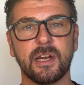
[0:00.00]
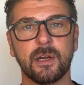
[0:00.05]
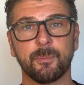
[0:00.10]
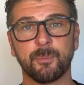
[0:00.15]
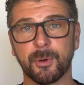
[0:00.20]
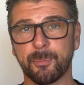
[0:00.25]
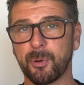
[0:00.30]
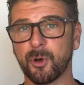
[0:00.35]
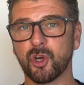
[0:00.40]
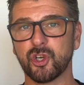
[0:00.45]

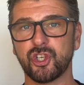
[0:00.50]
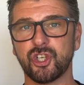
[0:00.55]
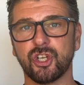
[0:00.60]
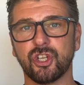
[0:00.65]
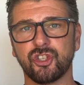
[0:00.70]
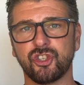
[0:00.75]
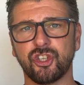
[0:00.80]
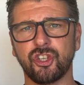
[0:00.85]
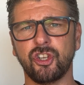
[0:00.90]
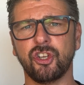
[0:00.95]

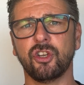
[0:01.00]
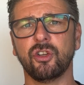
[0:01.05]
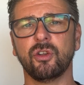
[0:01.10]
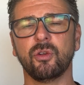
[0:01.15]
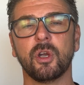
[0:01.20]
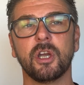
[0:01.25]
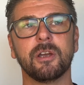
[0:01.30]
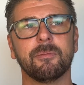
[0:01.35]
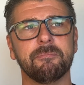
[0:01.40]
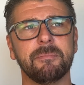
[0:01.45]
proportionate to you,
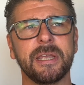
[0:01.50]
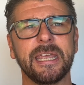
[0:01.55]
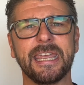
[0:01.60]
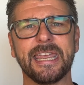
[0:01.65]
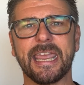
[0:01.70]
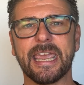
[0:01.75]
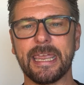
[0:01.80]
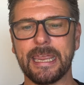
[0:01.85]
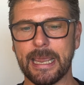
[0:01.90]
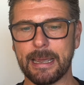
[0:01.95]

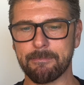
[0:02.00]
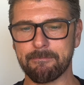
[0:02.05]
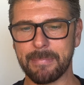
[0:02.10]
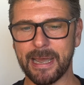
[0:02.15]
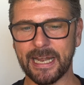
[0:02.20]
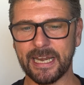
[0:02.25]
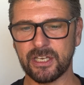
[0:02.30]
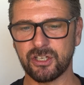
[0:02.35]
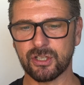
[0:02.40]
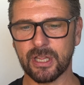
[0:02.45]
mitigate and
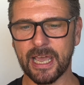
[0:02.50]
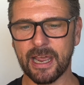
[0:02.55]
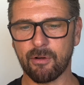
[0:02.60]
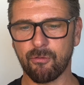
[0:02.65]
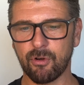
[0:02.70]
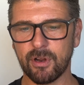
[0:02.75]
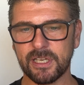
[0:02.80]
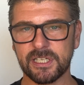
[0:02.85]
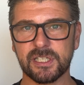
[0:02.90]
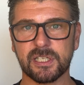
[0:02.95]
manage that
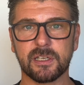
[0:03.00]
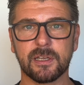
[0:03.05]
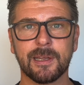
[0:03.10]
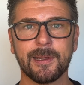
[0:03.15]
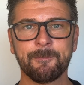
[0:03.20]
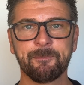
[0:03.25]
risk.